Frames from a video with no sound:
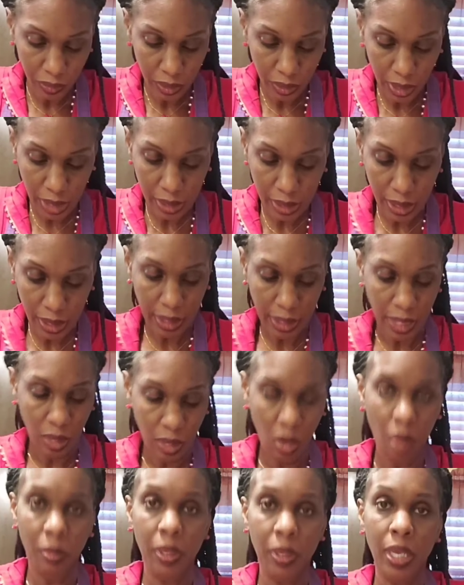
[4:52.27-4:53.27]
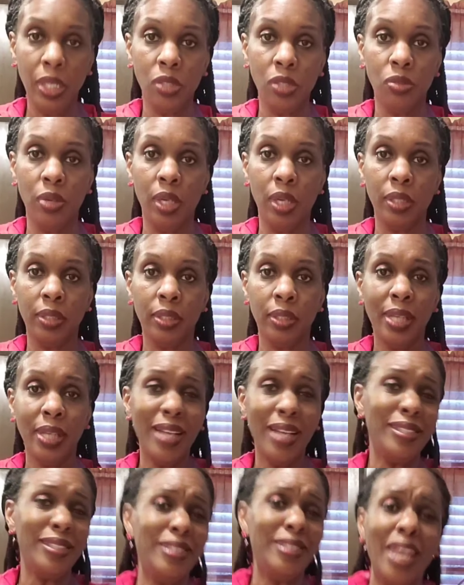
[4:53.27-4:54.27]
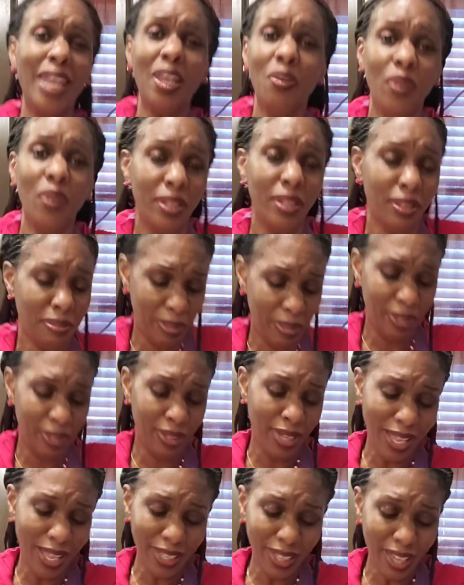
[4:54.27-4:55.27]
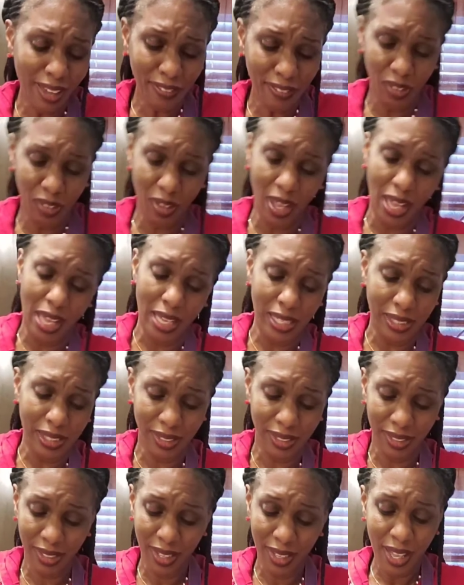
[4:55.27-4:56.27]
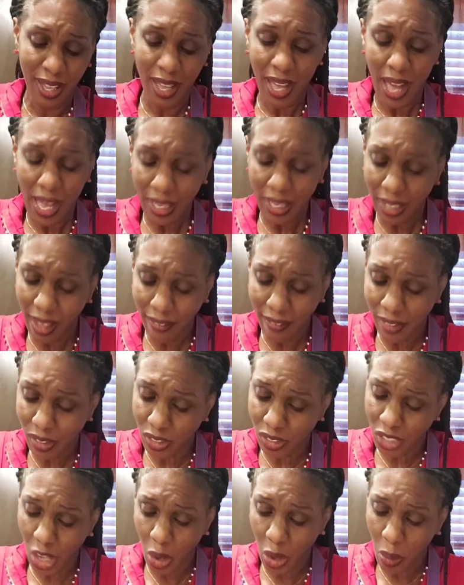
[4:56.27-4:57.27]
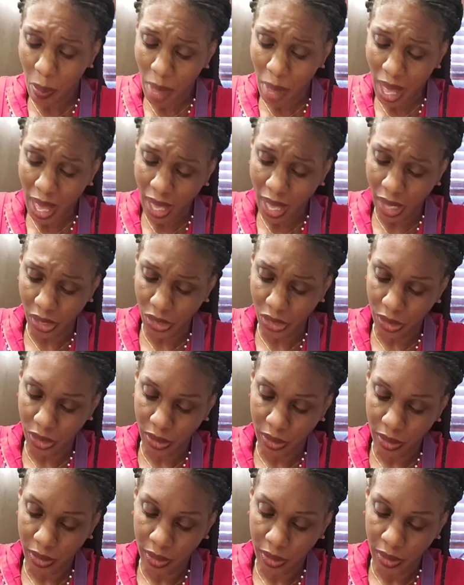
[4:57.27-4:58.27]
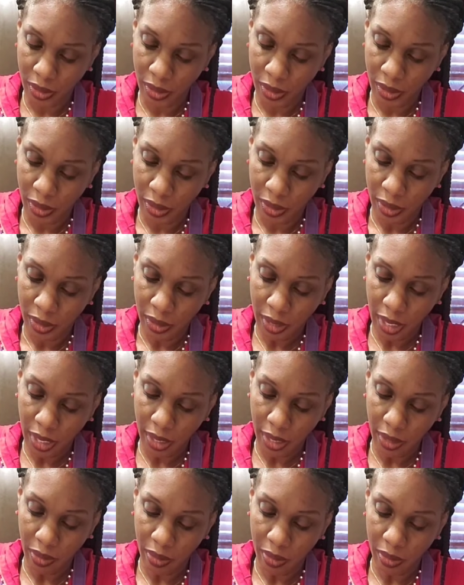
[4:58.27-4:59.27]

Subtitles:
Let's get that almond extract. Guys, stay with me. I love you guys. I love you so much. Okay.